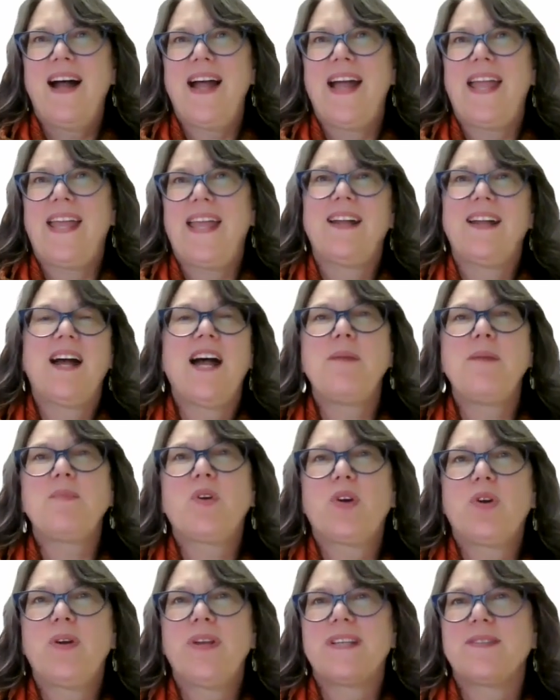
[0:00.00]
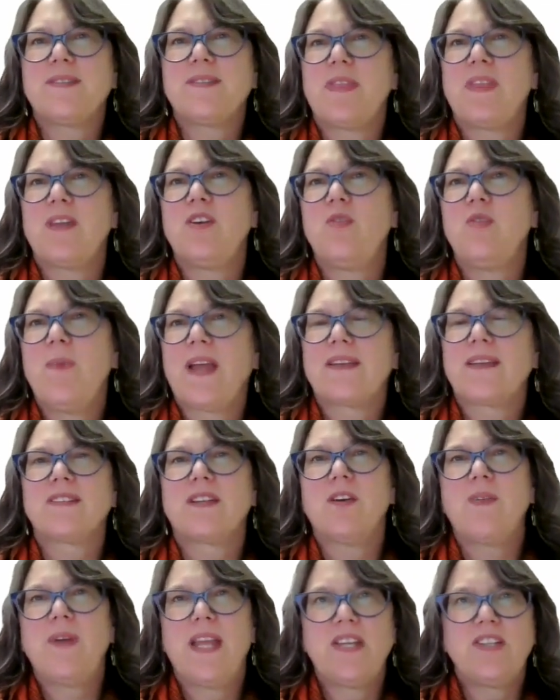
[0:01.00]
Hi, I'm Chris with the New
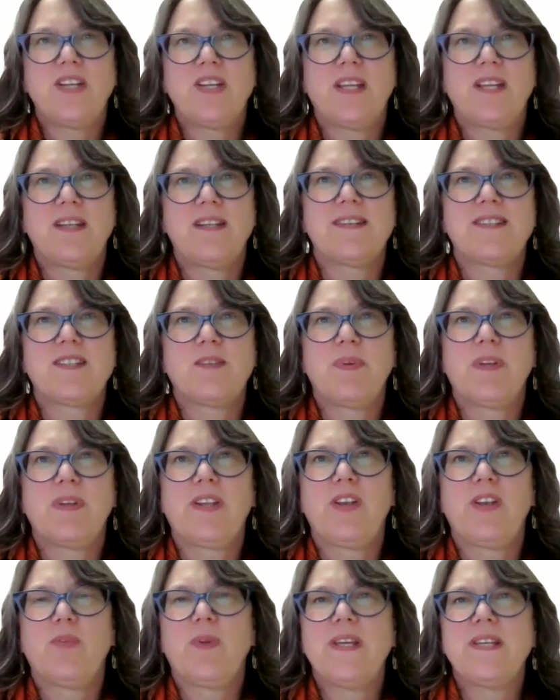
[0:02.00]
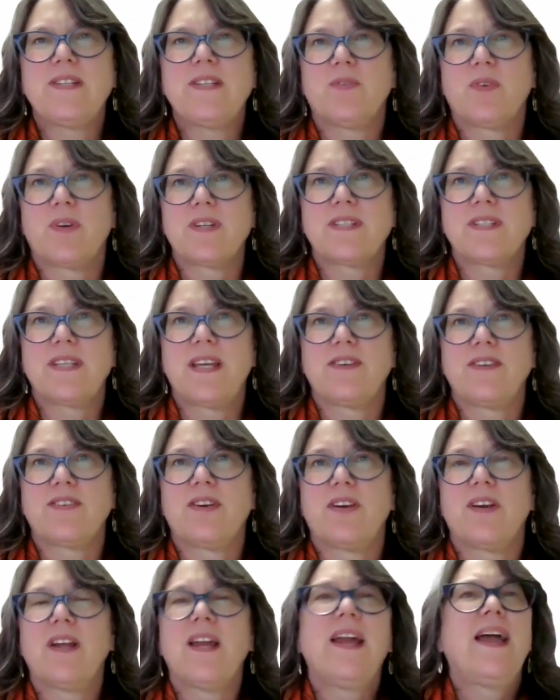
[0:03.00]
Mexico Aging and Disability Resource
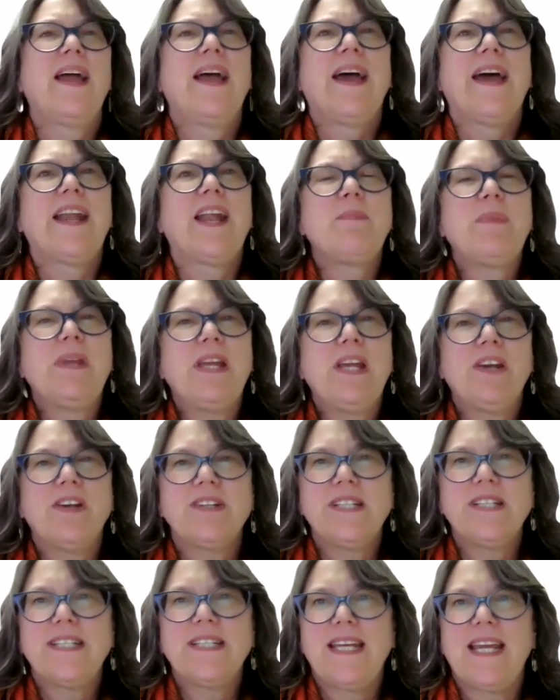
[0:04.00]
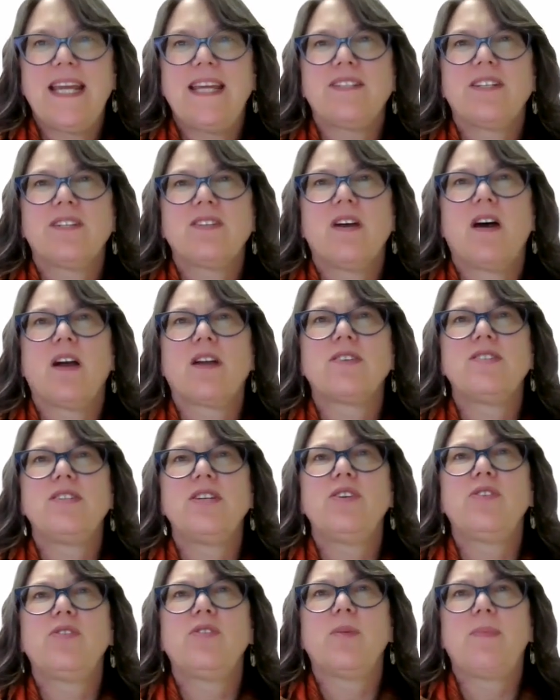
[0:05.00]
Center, and I'm here today to talk to
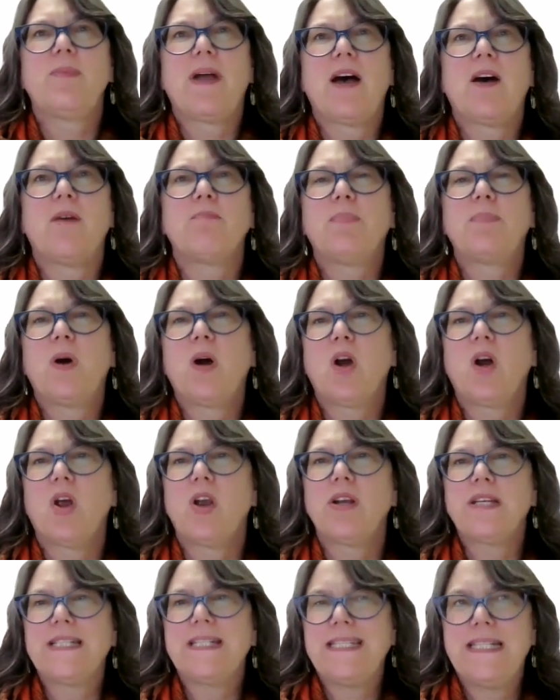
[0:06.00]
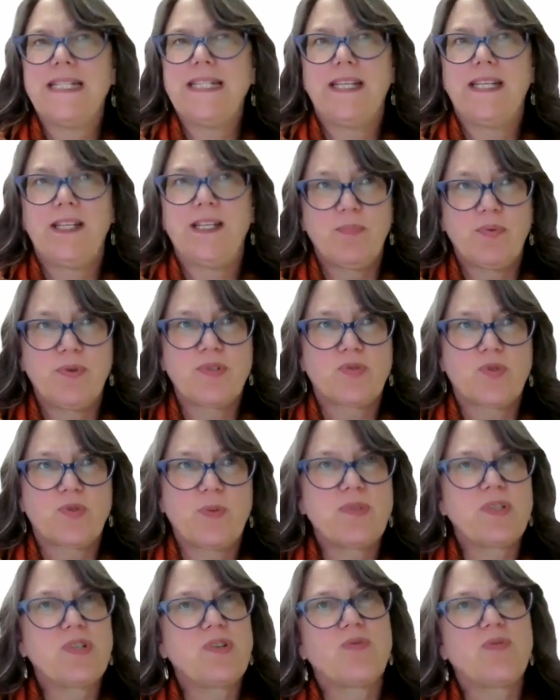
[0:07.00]
you about Part D
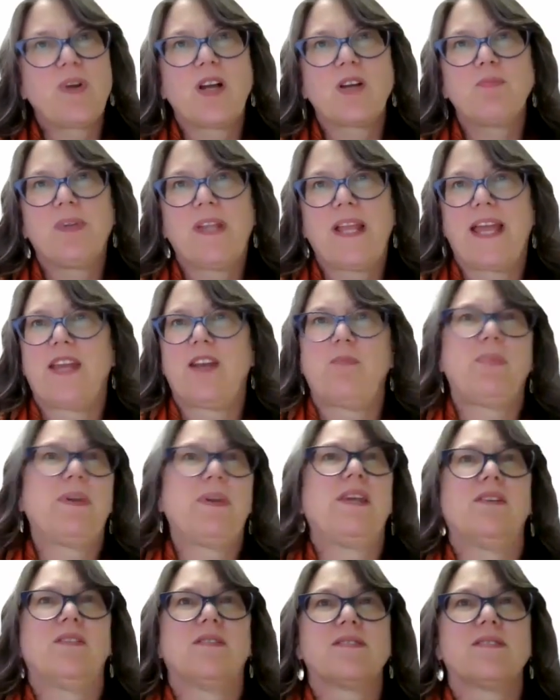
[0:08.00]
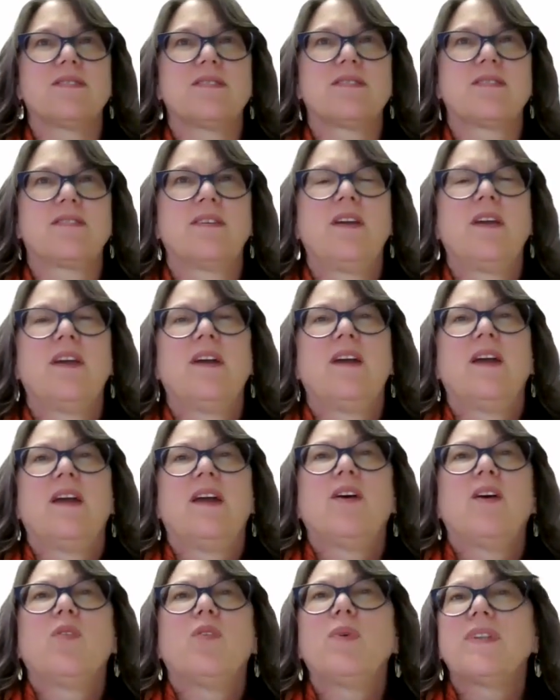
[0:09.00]
prescription drug plan appeals.
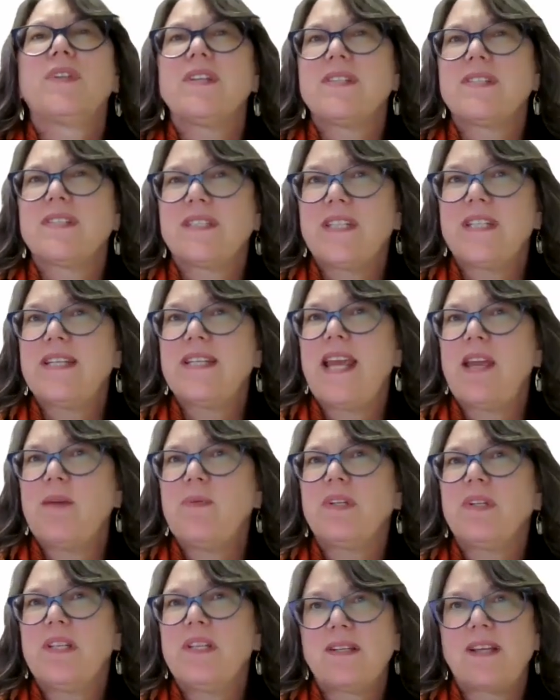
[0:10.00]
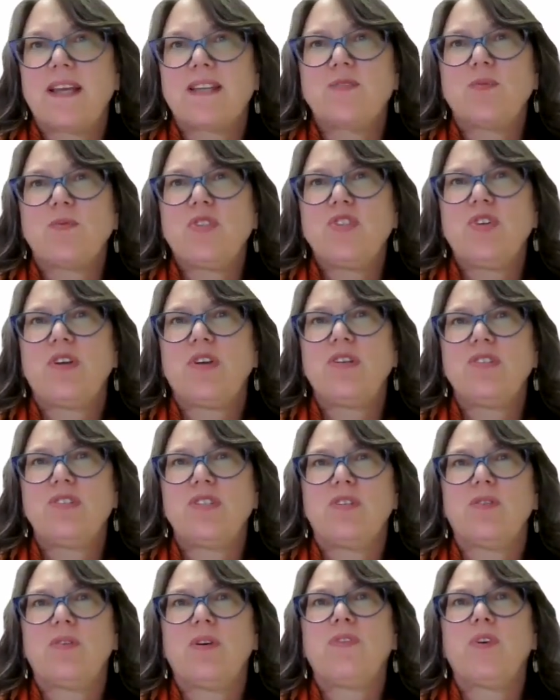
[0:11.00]
Today we'll discuss what you can
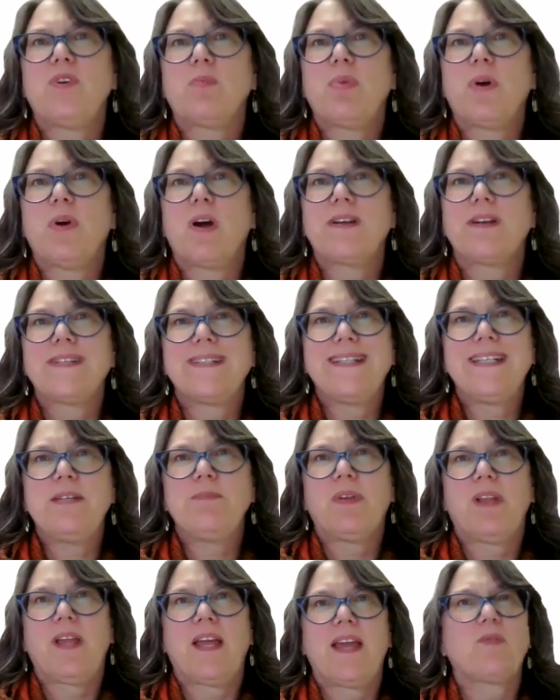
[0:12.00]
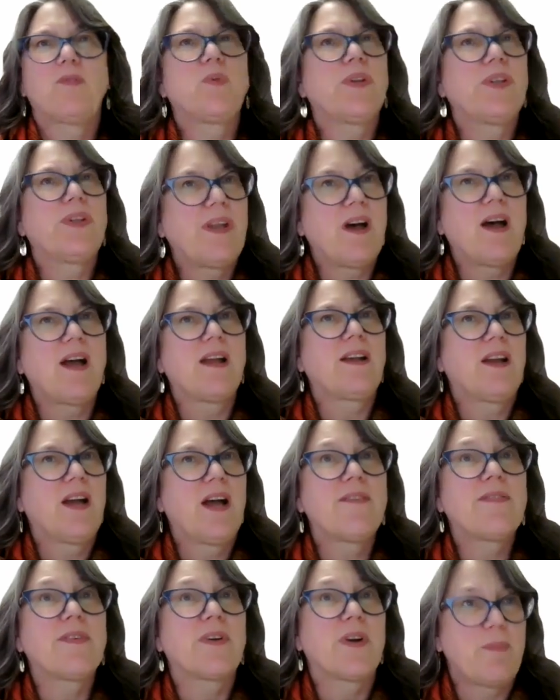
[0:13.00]
do if your Part D plan will not
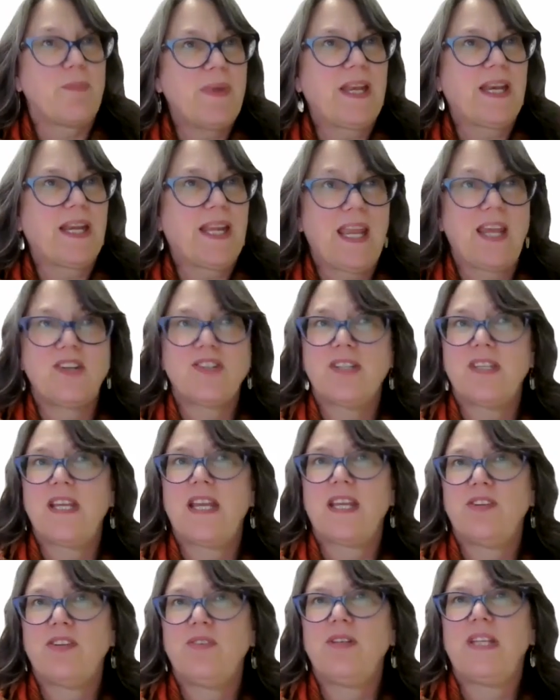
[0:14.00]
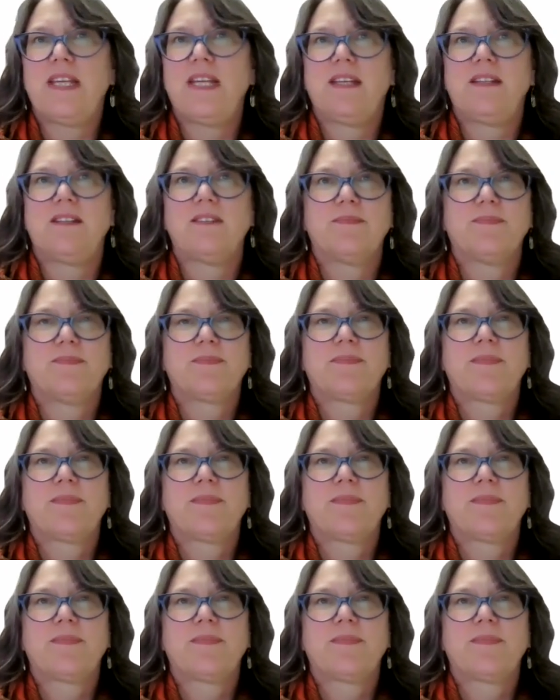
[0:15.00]
cover a medication that you need.